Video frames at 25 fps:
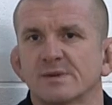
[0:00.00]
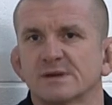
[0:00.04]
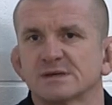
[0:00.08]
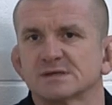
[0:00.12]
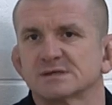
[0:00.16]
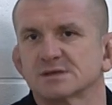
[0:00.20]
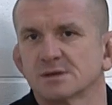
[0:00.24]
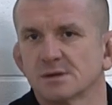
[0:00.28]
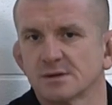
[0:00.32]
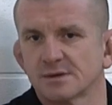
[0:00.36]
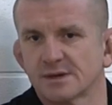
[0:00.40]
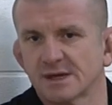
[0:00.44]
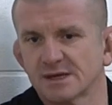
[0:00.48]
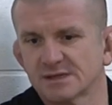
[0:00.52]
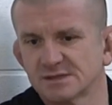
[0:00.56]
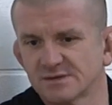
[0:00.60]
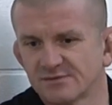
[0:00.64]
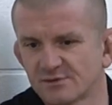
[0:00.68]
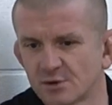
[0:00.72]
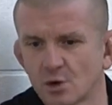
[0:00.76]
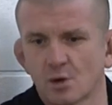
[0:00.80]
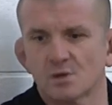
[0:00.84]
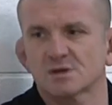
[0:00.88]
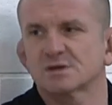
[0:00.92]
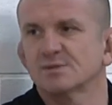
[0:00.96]
There's certain things
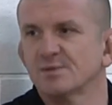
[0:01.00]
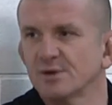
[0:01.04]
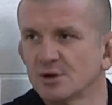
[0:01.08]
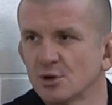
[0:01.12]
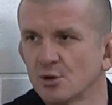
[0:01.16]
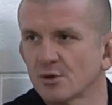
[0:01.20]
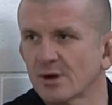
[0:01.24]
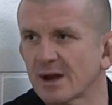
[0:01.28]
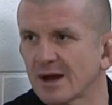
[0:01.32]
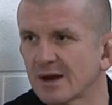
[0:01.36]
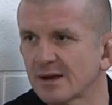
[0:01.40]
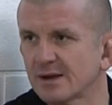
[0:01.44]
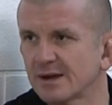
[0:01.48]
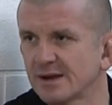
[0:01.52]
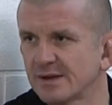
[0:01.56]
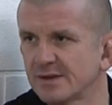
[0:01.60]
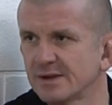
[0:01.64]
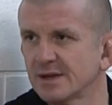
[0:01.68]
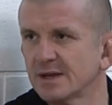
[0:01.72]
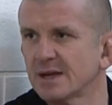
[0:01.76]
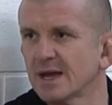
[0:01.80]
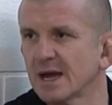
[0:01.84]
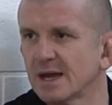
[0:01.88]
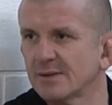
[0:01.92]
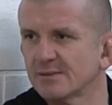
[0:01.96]
you've got to be good at in
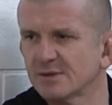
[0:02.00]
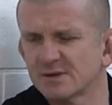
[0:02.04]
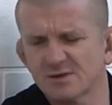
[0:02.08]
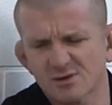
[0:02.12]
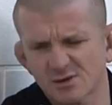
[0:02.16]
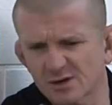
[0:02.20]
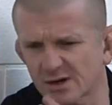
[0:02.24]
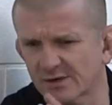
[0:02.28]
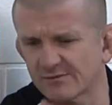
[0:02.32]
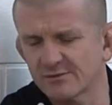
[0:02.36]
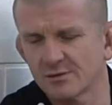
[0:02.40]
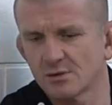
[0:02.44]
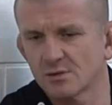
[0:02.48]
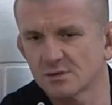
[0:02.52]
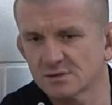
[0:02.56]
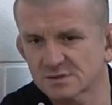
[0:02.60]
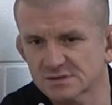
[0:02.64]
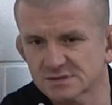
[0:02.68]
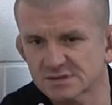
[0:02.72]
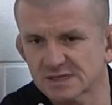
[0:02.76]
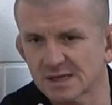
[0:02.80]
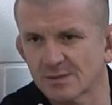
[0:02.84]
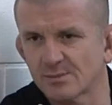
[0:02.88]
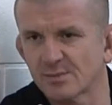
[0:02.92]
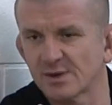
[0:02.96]
your game. You've got to have a good
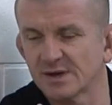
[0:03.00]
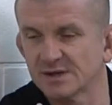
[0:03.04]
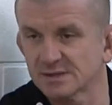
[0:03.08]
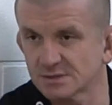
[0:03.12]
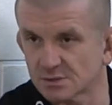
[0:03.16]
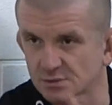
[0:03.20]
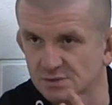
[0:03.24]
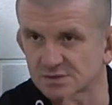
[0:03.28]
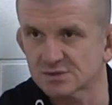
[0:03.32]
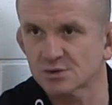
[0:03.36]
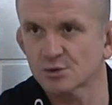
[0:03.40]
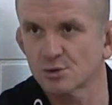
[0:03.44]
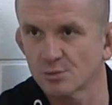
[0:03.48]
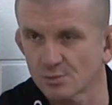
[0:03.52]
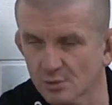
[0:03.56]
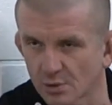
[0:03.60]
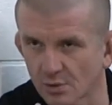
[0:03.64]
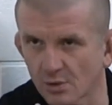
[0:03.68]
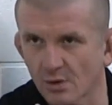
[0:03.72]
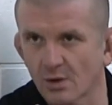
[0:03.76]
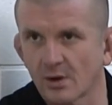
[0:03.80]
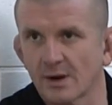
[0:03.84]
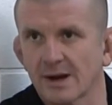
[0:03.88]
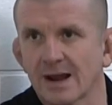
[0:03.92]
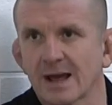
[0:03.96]
set piece, good scrum, good
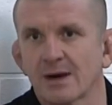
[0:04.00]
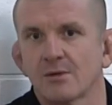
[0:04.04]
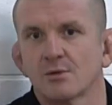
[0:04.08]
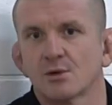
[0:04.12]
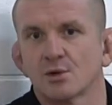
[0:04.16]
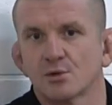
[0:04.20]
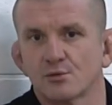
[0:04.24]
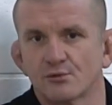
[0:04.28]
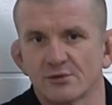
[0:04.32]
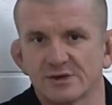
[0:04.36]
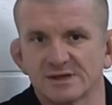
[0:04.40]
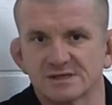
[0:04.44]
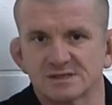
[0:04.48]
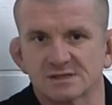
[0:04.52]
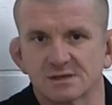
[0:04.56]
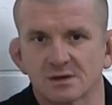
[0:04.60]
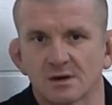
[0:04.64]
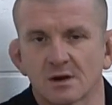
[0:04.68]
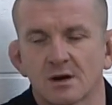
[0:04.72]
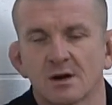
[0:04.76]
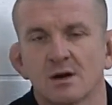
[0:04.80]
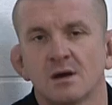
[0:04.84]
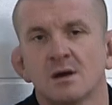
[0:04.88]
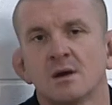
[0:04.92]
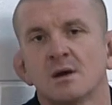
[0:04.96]
line out, good
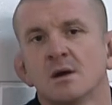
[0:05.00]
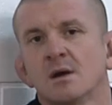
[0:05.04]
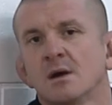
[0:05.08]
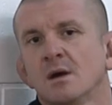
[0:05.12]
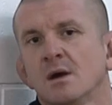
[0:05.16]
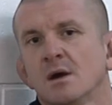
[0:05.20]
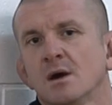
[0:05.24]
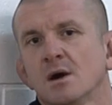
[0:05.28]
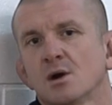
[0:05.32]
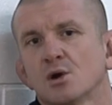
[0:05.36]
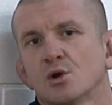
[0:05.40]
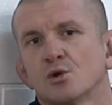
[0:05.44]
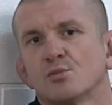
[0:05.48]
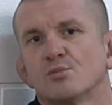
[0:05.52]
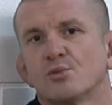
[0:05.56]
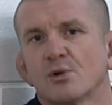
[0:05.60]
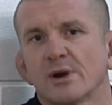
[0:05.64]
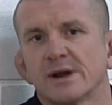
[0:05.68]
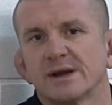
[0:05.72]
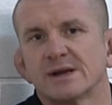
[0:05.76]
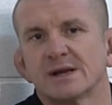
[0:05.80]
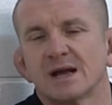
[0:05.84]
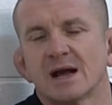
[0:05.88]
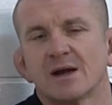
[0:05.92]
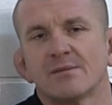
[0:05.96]
restart, good
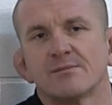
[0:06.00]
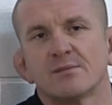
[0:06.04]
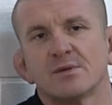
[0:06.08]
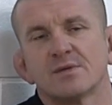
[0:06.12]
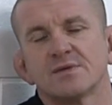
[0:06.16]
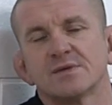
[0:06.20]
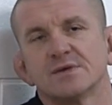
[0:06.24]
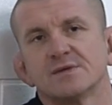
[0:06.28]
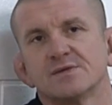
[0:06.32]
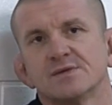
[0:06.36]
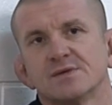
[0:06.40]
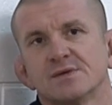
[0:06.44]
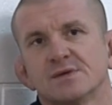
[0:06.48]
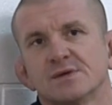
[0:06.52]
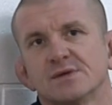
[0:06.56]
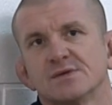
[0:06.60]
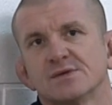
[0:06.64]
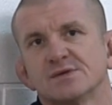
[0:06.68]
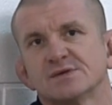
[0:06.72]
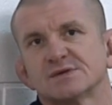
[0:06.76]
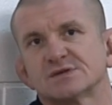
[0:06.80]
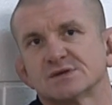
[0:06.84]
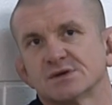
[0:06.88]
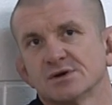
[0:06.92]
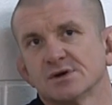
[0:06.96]
breakdown. But
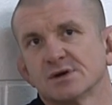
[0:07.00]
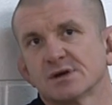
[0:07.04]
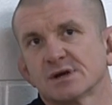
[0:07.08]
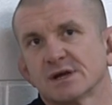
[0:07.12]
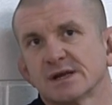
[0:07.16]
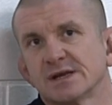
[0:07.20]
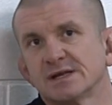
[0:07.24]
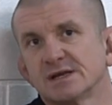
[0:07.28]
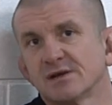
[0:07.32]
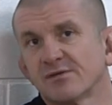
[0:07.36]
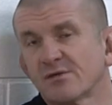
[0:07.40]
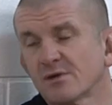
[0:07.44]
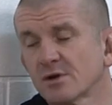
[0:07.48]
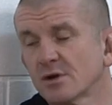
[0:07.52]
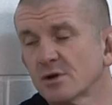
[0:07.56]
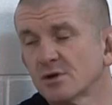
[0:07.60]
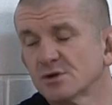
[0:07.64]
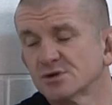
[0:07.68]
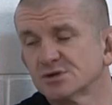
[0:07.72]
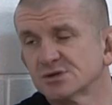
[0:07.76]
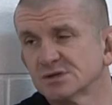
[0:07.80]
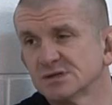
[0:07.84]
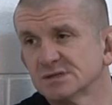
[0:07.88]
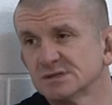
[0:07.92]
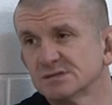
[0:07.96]
certainly different
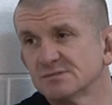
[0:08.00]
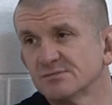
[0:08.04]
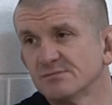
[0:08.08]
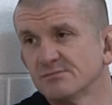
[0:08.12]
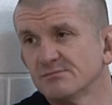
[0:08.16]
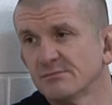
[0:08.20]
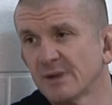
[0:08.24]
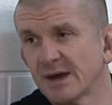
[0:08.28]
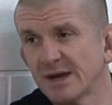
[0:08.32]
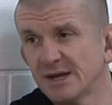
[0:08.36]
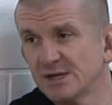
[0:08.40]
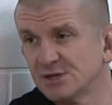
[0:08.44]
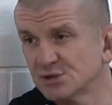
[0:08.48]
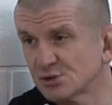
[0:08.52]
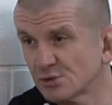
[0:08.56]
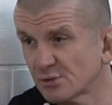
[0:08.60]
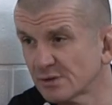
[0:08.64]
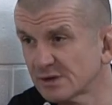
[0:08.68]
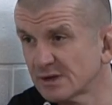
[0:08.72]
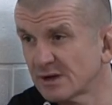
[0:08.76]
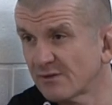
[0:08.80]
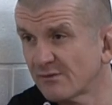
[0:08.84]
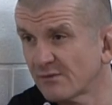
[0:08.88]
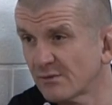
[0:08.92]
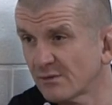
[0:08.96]
countries major
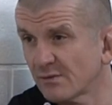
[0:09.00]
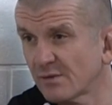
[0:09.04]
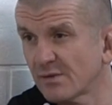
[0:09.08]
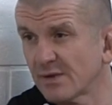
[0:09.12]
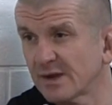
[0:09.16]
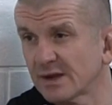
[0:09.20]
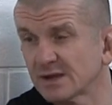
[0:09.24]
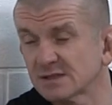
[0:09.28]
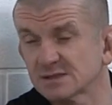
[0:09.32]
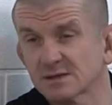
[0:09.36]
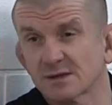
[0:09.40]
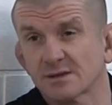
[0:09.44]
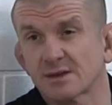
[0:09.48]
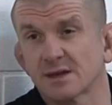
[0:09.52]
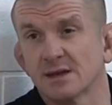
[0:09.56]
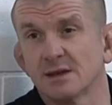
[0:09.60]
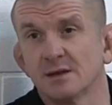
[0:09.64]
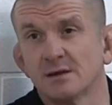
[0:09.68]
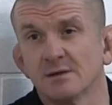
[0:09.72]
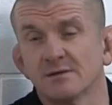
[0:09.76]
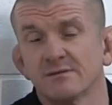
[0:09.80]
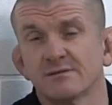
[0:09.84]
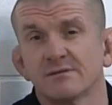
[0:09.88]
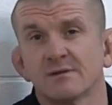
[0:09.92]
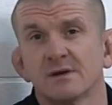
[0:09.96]
on different things. I
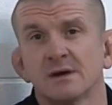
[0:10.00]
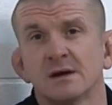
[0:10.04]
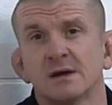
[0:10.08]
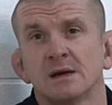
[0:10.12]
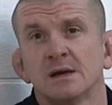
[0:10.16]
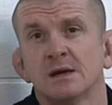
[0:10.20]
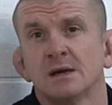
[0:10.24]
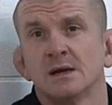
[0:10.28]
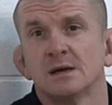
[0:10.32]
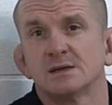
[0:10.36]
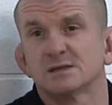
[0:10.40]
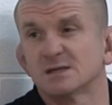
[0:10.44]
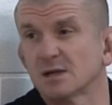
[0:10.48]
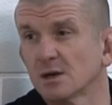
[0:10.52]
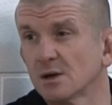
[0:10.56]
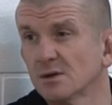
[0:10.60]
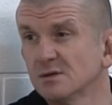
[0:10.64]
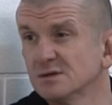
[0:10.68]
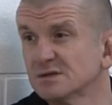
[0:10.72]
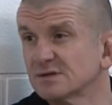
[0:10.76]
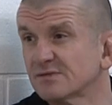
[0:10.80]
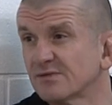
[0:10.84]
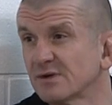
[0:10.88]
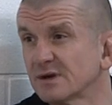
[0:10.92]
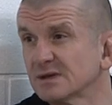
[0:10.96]
think of
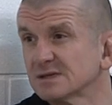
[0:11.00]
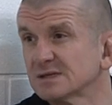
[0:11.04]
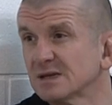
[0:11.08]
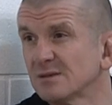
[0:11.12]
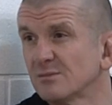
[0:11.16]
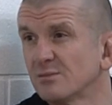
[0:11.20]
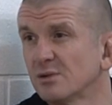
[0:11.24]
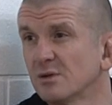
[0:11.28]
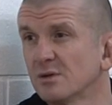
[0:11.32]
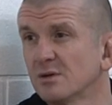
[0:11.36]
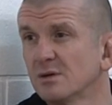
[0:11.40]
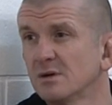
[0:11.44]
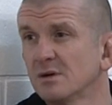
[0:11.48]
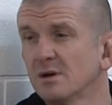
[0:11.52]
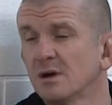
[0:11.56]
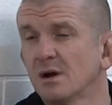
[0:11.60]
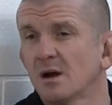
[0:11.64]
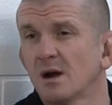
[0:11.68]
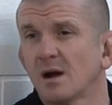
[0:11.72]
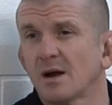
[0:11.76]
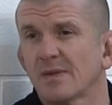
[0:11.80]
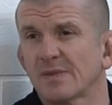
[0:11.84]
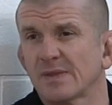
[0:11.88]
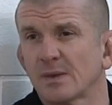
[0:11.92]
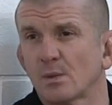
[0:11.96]
Toulouse, for example,
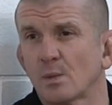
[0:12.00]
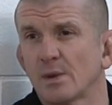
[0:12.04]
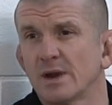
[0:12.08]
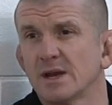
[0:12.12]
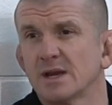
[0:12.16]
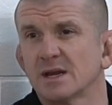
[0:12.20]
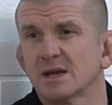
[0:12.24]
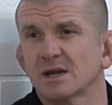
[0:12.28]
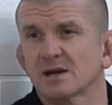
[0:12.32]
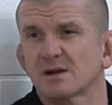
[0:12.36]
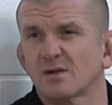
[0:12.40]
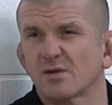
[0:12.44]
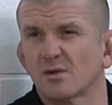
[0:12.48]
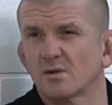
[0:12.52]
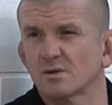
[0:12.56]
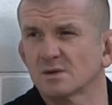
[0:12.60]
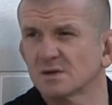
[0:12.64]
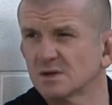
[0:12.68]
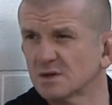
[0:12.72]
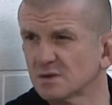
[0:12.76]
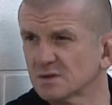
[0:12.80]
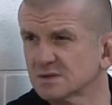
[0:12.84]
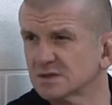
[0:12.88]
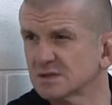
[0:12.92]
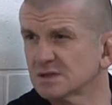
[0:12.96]
at the weekend. I
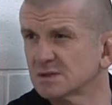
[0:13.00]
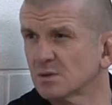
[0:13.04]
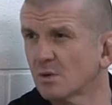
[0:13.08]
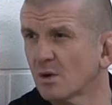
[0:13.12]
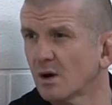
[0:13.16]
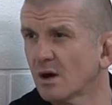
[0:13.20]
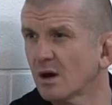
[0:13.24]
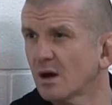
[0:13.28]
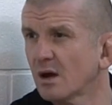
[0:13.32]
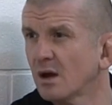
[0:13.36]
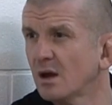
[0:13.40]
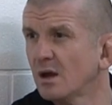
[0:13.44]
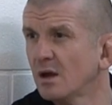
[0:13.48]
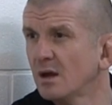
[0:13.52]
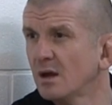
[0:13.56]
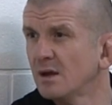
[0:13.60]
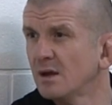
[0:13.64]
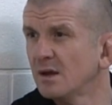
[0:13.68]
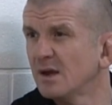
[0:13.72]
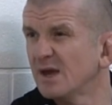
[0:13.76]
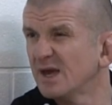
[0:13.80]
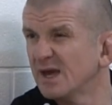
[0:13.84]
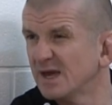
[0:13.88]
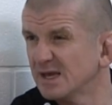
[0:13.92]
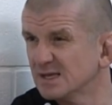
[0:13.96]
thought Dussetoir,
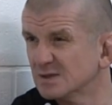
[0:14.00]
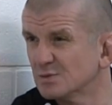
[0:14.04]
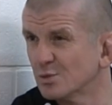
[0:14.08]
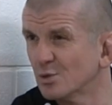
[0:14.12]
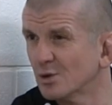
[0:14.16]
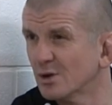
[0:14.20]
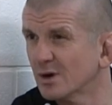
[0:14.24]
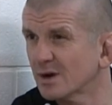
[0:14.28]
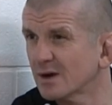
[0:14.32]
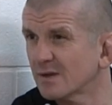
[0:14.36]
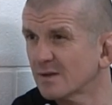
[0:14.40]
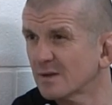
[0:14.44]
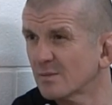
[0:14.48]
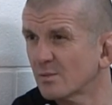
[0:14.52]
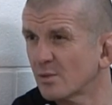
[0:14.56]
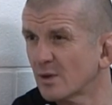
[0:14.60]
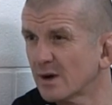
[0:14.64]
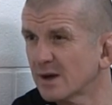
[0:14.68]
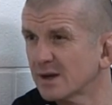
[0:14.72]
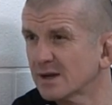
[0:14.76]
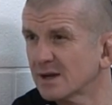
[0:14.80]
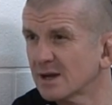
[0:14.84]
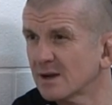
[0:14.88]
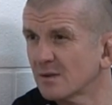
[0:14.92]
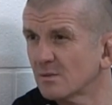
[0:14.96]
his work at the
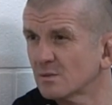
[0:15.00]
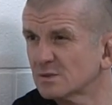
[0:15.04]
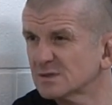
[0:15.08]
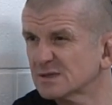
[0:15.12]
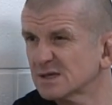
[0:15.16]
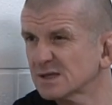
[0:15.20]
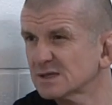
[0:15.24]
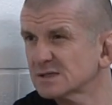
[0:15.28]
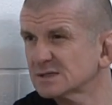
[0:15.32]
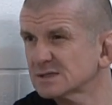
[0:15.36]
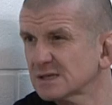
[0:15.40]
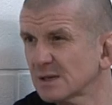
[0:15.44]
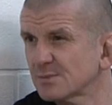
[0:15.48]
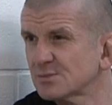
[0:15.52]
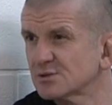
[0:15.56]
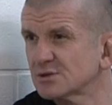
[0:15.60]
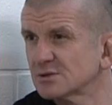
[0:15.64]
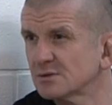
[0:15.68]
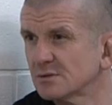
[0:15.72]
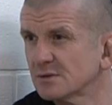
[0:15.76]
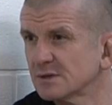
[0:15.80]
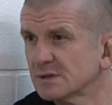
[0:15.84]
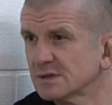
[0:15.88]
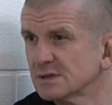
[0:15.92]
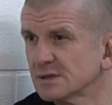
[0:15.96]
breakdown was
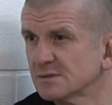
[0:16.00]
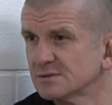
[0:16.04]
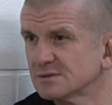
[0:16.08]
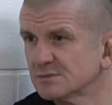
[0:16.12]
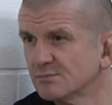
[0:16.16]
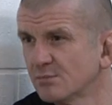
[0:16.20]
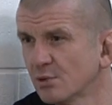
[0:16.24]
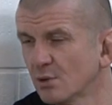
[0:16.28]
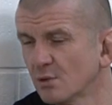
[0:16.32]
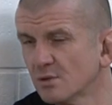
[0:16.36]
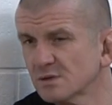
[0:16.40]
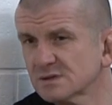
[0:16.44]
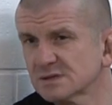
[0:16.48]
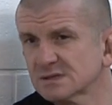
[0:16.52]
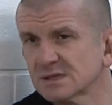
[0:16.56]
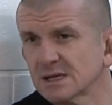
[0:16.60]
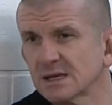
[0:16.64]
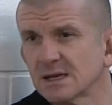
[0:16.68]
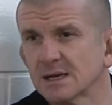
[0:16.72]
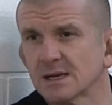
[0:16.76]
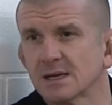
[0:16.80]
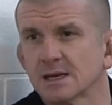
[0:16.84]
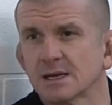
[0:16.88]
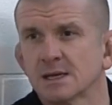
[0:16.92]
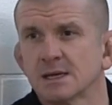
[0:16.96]
exceptional in terms of ball
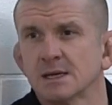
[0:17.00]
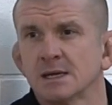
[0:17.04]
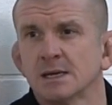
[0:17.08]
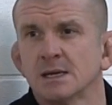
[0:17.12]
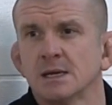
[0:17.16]
stealing.